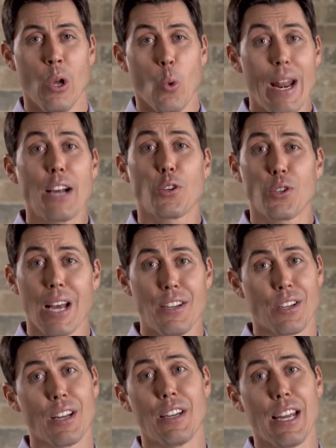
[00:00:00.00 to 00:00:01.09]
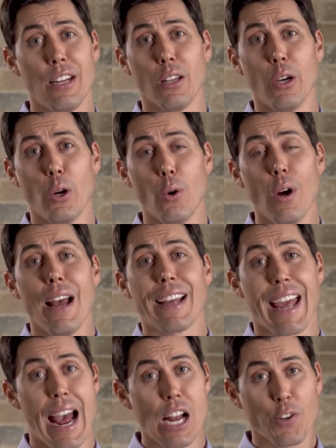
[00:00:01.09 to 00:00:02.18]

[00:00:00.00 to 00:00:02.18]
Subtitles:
When exercising a deed in lieu, cash